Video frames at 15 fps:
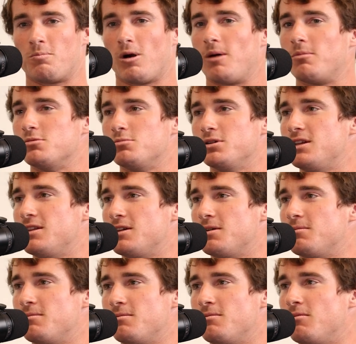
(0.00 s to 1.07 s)
with probably
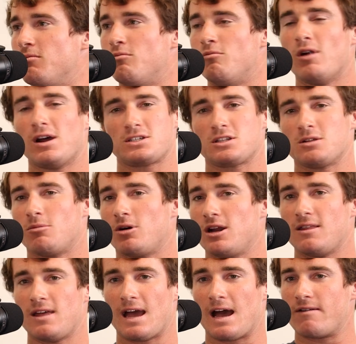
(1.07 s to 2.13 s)
the rest of the
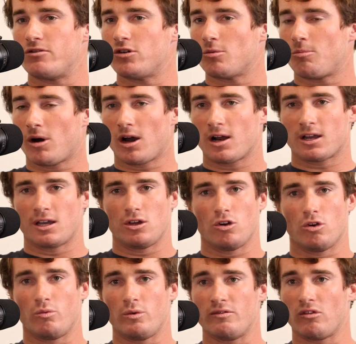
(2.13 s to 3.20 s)
money they have in their
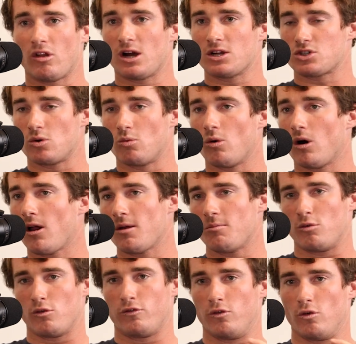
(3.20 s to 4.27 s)
pocket, or we've lost a
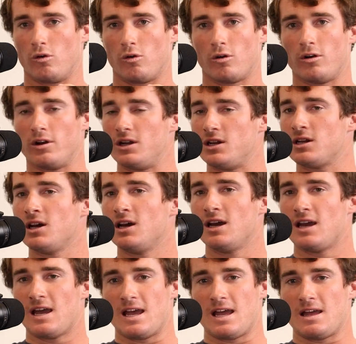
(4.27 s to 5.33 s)
wallet before and
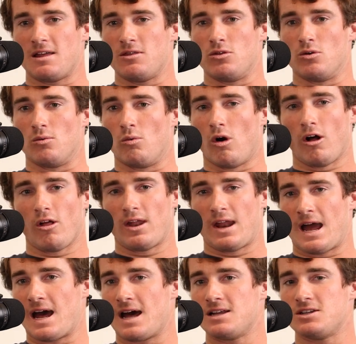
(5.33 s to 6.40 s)
the
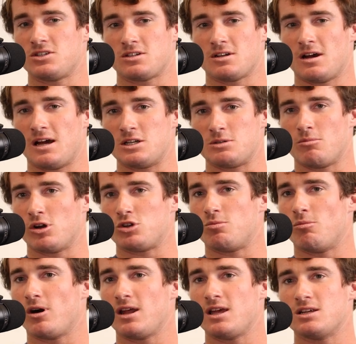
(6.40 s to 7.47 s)
wallet has as
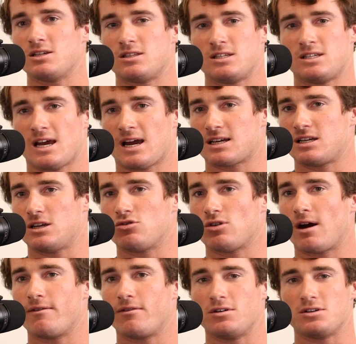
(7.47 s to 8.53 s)
much money as the taxi
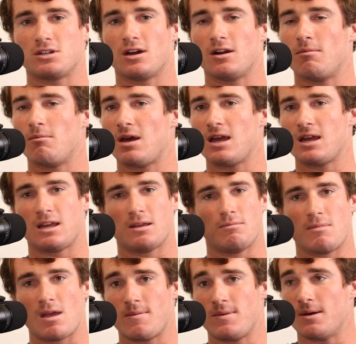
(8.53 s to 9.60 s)
driver is going to make
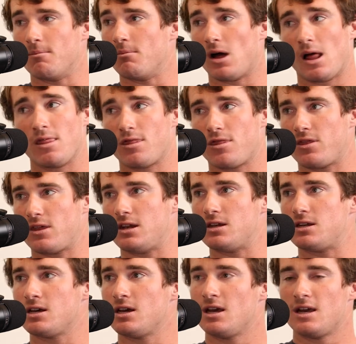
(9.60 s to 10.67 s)
in maybe a month,
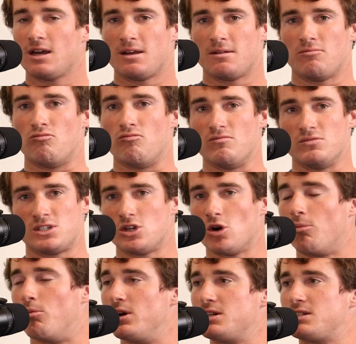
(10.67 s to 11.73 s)
and
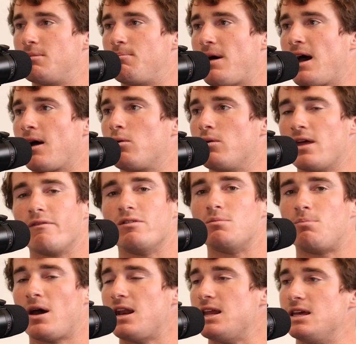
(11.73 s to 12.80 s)
still brings it back with
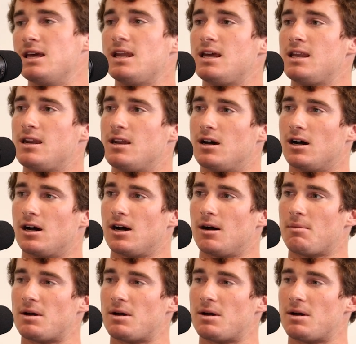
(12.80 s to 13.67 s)
every penny in it.